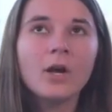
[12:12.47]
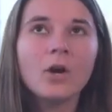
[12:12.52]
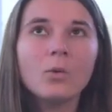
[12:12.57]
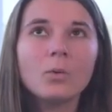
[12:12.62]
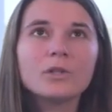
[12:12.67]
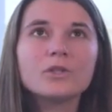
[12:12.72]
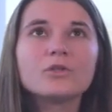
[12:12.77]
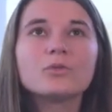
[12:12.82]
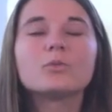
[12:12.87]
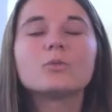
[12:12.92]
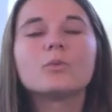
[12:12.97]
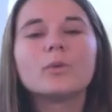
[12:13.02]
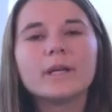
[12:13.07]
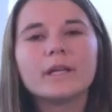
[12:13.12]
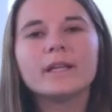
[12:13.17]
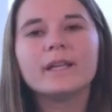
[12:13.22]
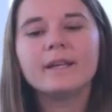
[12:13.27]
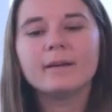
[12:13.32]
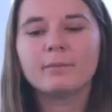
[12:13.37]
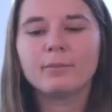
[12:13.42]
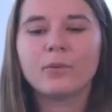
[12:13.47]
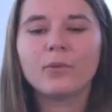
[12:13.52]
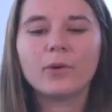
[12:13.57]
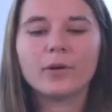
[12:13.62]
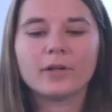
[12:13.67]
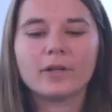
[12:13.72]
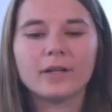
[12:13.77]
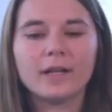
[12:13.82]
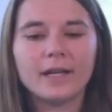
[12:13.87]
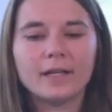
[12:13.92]
What's really
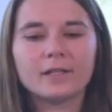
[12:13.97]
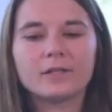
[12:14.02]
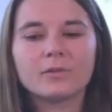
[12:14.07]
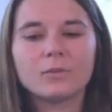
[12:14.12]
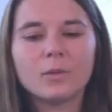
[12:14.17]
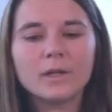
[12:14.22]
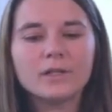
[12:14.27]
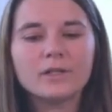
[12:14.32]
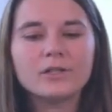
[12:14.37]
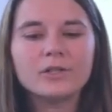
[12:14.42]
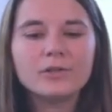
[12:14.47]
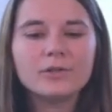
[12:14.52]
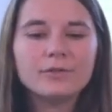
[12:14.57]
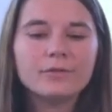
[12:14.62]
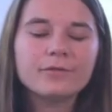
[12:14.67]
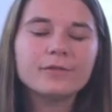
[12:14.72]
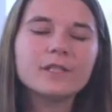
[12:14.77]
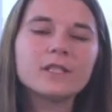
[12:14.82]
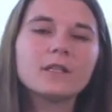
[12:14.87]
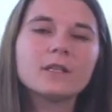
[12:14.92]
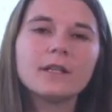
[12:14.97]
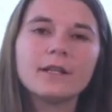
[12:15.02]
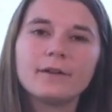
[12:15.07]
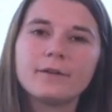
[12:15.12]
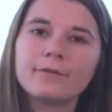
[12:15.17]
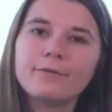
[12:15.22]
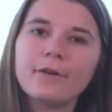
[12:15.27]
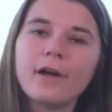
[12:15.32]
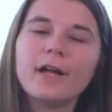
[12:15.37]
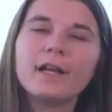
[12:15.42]
important is once you've
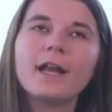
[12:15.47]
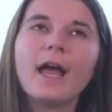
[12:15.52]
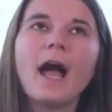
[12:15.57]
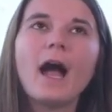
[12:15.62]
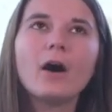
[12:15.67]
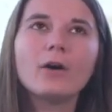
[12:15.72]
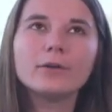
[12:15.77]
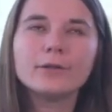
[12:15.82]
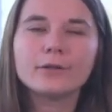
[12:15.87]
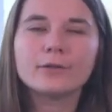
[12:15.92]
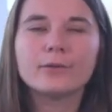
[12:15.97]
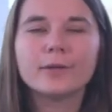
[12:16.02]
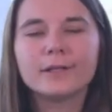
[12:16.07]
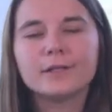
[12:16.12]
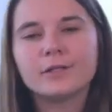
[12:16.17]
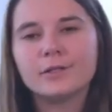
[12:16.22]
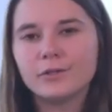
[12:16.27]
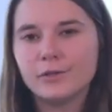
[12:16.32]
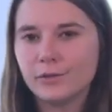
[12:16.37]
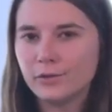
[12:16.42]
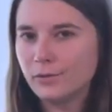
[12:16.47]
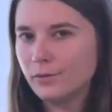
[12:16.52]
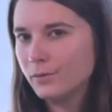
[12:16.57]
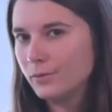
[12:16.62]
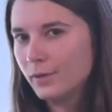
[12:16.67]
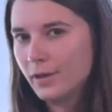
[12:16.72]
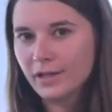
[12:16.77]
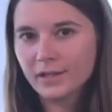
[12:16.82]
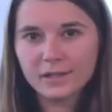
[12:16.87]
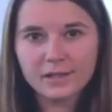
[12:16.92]
solidified how you're going to
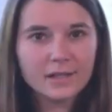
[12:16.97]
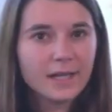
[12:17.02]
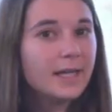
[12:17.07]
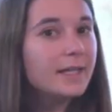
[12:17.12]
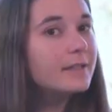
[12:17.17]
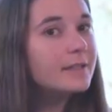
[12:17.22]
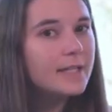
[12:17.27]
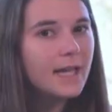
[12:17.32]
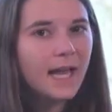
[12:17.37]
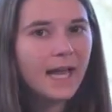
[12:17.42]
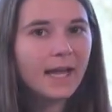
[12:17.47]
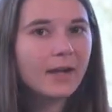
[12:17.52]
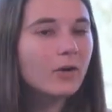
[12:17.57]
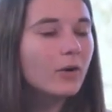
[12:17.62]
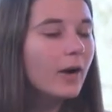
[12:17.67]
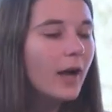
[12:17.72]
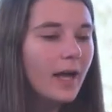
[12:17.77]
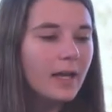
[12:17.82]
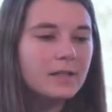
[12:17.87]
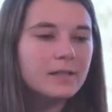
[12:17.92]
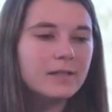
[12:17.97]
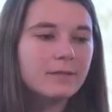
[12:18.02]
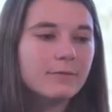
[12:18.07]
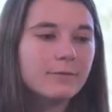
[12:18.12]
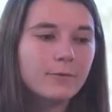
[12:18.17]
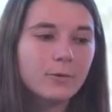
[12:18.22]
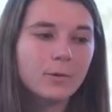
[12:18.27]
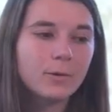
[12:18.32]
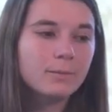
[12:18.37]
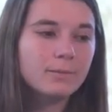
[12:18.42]
do this intake or exit
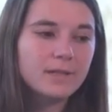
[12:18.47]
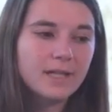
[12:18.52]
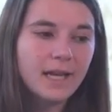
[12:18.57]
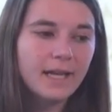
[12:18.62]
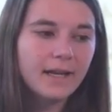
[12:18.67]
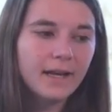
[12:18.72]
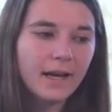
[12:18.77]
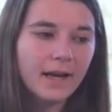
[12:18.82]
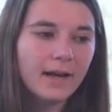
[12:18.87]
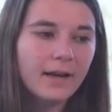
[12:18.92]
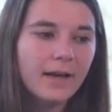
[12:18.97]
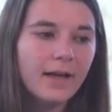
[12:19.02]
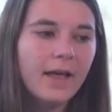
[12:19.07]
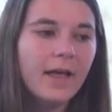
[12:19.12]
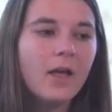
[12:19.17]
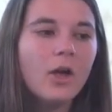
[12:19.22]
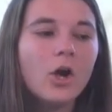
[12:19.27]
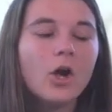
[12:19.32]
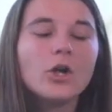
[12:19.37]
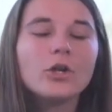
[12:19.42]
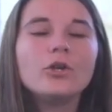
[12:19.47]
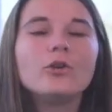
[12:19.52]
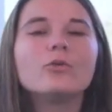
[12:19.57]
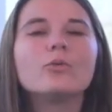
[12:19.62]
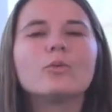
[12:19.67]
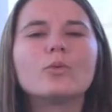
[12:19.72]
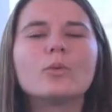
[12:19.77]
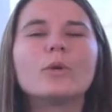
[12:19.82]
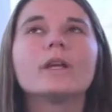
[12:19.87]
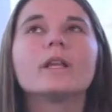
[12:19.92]
form data,
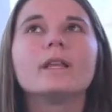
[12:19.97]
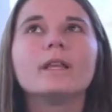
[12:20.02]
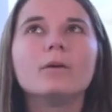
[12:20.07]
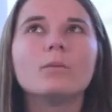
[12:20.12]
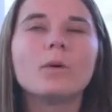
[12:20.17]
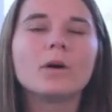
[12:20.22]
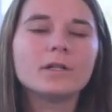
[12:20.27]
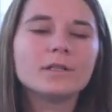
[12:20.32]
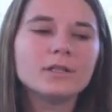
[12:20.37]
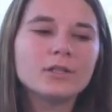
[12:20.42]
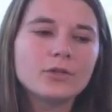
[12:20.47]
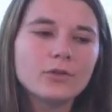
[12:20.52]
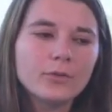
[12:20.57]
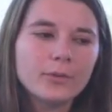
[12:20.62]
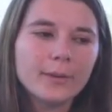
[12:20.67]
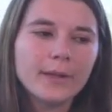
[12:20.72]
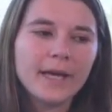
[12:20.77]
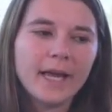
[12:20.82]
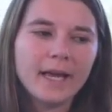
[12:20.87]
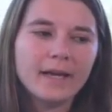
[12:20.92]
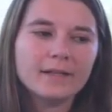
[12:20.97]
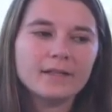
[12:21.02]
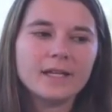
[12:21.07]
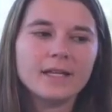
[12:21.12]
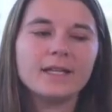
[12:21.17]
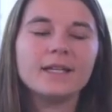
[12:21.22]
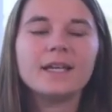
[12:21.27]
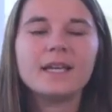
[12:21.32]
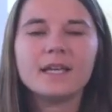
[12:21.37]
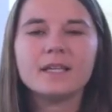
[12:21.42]
you really want to create
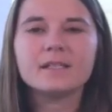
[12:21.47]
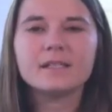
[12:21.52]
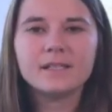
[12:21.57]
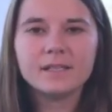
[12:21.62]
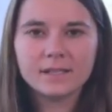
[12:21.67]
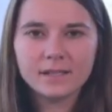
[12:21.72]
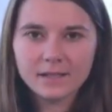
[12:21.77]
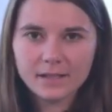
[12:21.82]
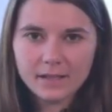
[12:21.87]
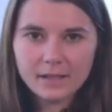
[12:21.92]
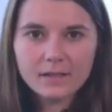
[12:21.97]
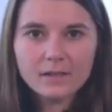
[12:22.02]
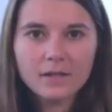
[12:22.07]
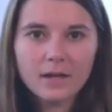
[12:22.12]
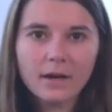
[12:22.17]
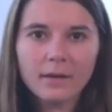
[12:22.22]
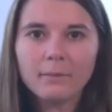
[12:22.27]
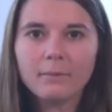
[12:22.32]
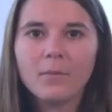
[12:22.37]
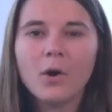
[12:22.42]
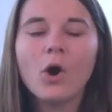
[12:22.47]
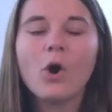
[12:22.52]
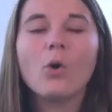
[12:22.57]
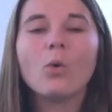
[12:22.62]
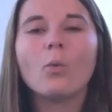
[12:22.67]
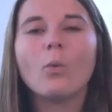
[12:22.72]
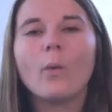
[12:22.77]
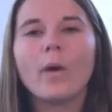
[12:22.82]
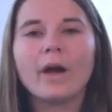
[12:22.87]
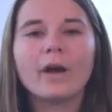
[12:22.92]
an easy system
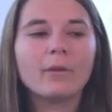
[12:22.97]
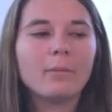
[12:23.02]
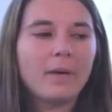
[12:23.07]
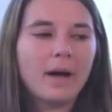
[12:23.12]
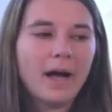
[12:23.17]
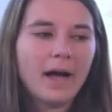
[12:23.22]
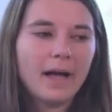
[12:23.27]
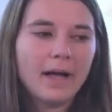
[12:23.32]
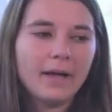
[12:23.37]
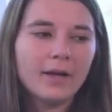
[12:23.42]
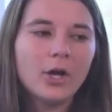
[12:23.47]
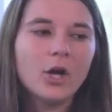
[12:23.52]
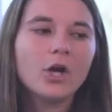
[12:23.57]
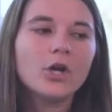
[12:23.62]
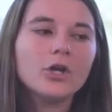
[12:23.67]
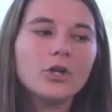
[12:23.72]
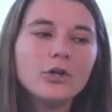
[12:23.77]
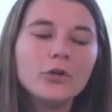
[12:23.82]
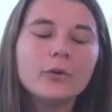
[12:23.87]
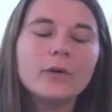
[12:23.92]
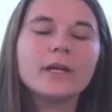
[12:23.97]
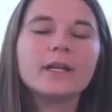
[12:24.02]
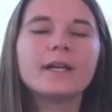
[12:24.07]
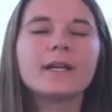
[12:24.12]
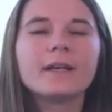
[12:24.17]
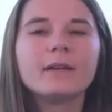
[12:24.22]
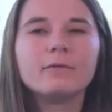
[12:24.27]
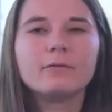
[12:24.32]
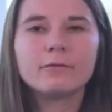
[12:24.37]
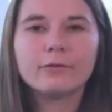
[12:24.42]
whereby you can
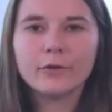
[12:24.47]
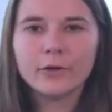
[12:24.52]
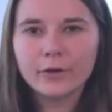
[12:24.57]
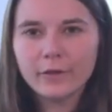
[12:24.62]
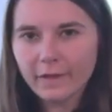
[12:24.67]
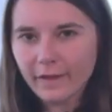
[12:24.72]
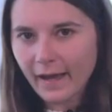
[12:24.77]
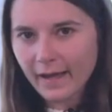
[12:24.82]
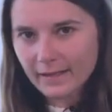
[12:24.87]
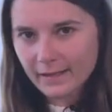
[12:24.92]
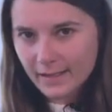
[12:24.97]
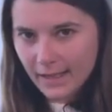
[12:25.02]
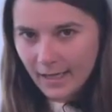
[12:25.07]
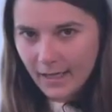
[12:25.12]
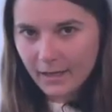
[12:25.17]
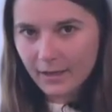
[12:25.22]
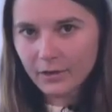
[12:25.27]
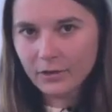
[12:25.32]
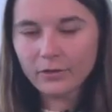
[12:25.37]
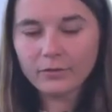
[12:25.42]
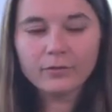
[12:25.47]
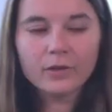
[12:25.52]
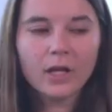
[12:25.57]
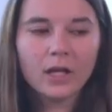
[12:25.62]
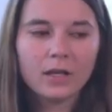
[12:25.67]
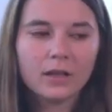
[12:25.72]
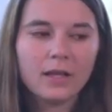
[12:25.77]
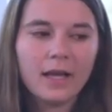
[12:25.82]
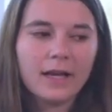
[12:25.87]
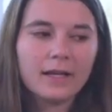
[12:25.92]
convert that data you've
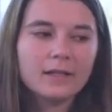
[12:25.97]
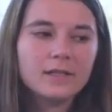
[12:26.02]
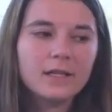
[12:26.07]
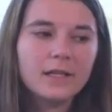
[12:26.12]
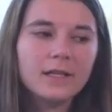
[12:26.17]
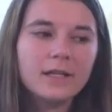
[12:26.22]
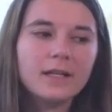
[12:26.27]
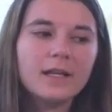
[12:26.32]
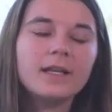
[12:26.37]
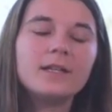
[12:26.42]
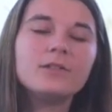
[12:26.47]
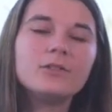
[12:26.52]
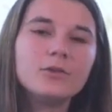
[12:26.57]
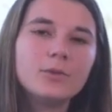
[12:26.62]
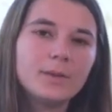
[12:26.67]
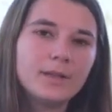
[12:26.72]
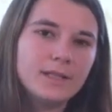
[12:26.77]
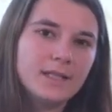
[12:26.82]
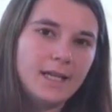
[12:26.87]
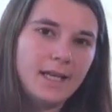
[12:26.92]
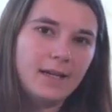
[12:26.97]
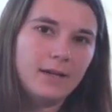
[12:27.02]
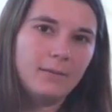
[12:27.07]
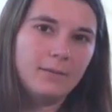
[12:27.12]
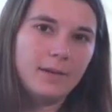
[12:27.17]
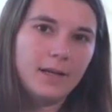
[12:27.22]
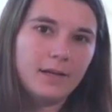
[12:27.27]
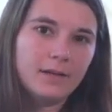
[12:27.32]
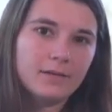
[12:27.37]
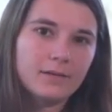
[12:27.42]
collected into a
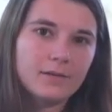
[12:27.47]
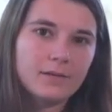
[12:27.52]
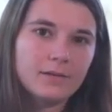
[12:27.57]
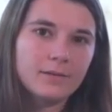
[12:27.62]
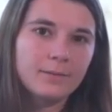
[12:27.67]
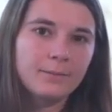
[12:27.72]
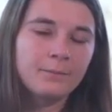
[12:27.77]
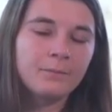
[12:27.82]
database.